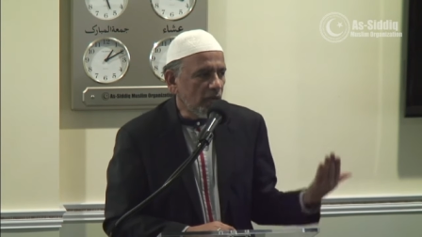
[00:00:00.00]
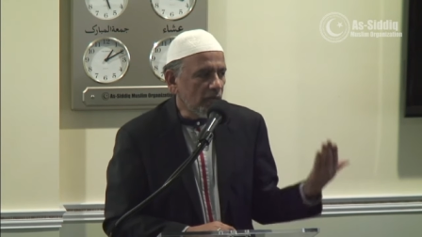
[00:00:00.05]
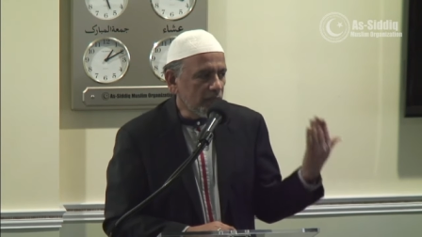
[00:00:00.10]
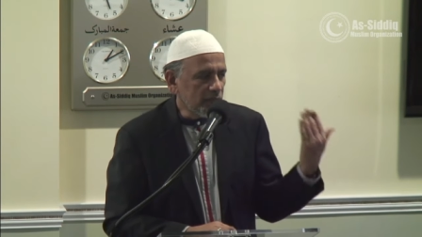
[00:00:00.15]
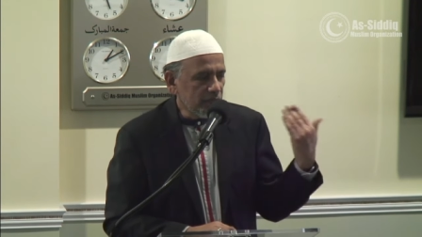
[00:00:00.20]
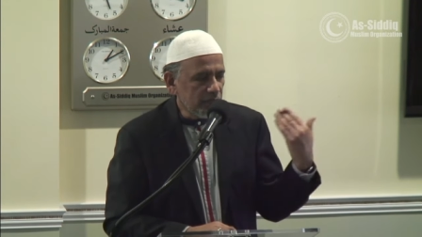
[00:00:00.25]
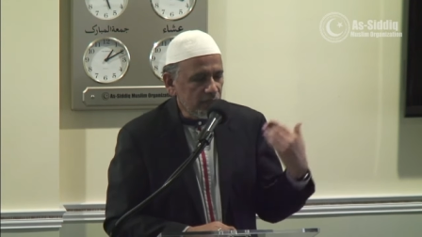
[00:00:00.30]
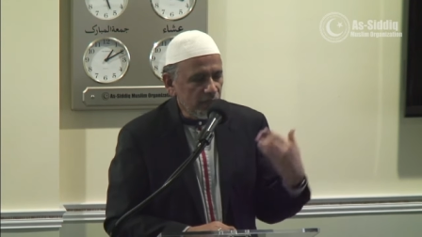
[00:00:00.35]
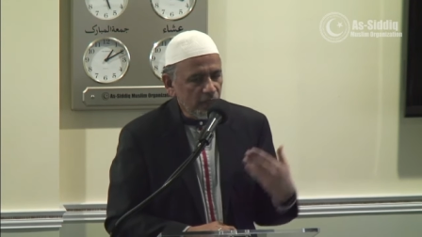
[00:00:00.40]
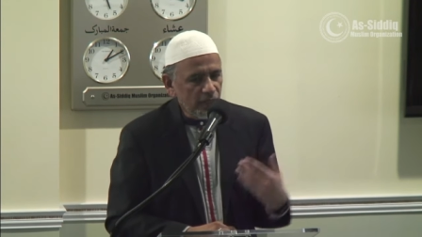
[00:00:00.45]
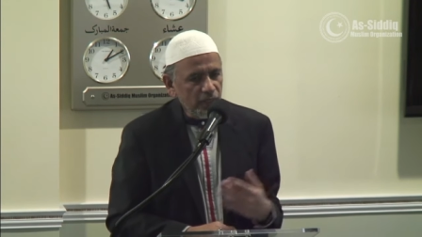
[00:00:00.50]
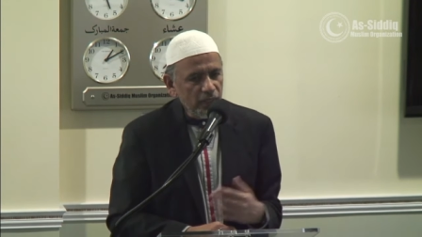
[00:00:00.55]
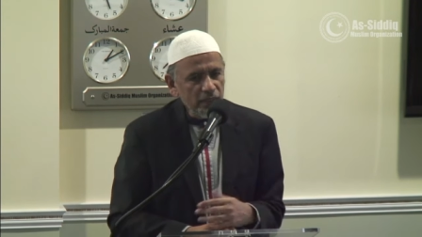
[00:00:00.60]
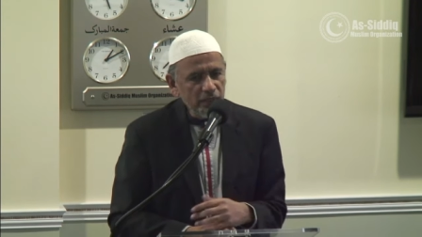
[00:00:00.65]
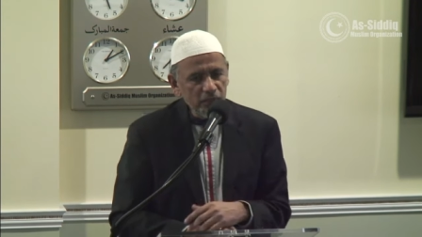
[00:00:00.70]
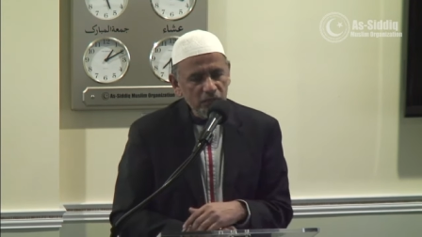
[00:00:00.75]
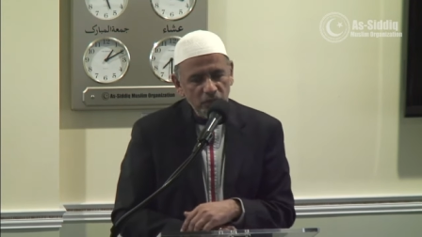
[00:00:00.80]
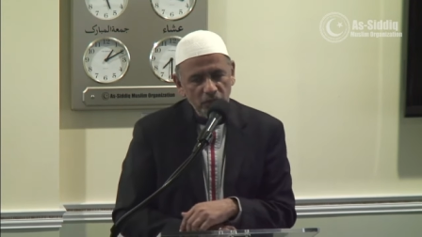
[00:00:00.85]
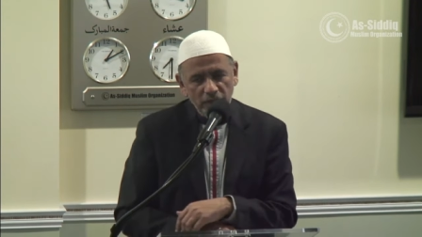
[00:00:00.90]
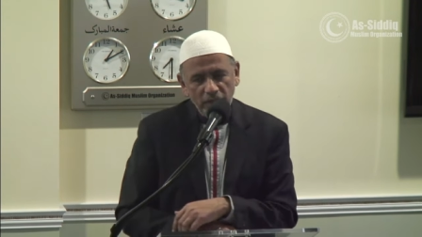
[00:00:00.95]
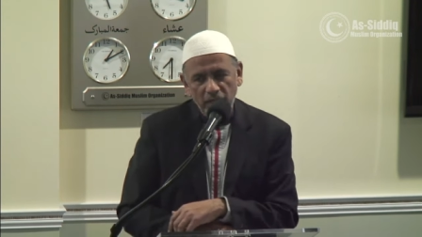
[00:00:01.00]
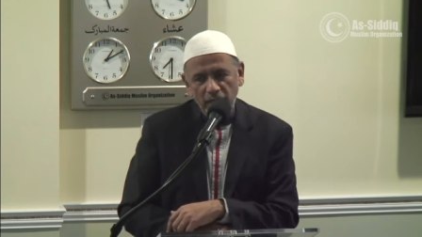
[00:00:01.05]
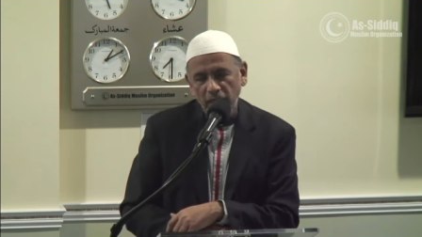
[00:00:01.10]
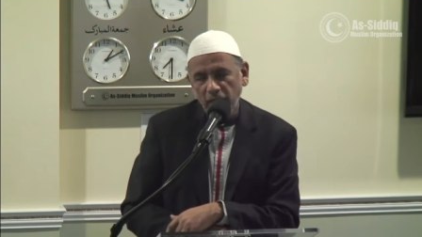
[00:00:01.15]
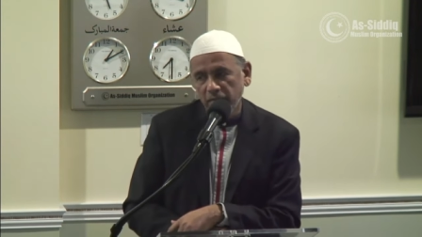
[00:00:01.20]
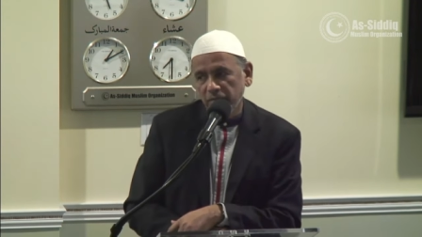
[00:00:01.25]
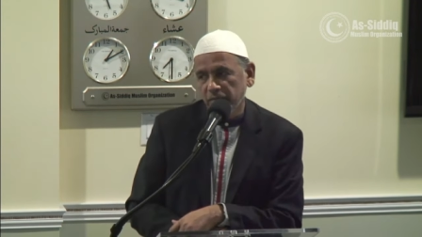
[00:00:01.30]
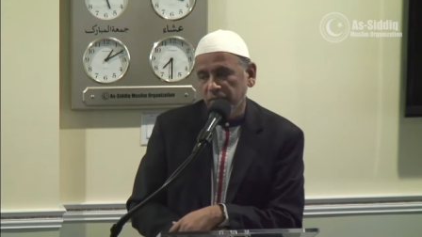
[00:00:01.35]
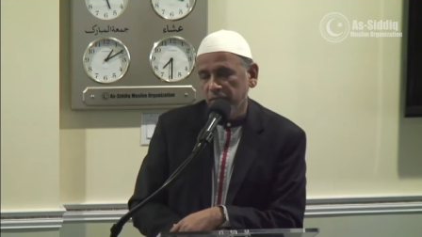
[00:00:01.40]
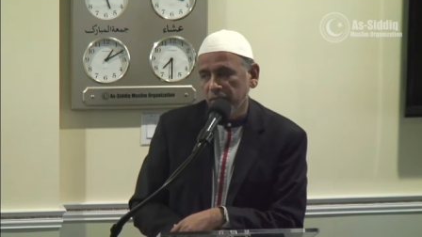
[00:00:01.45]
Aqsa into the
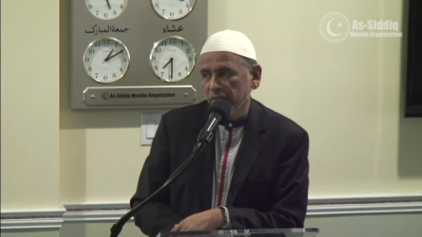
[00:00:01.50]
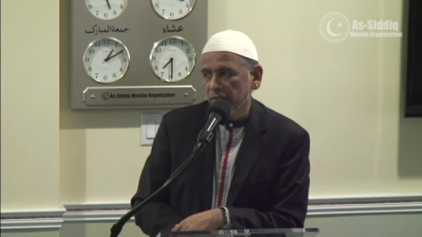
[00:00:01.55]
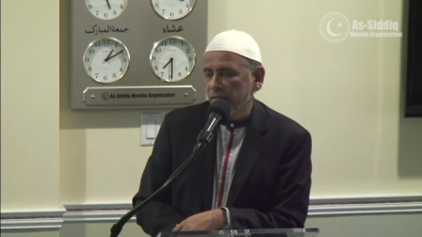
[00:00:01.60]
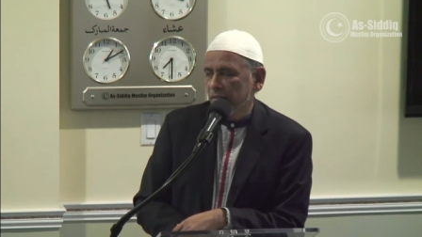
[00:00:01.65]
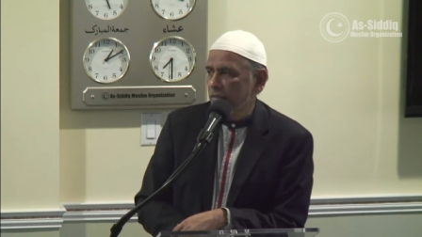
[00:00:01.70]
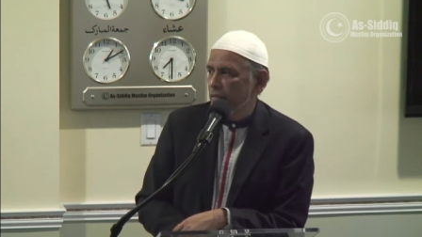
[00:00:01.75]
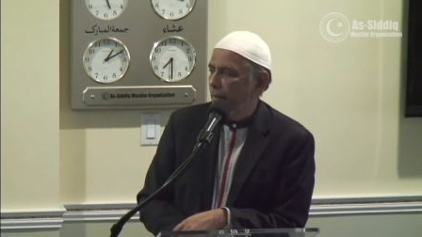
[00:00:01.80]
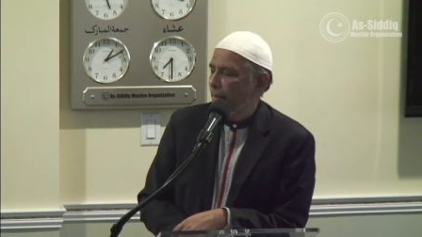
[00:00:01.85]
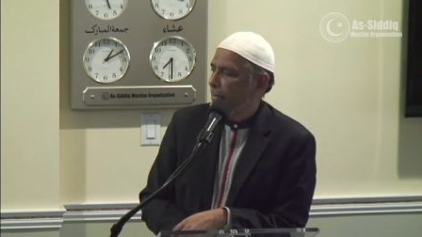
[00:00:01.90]
heavens.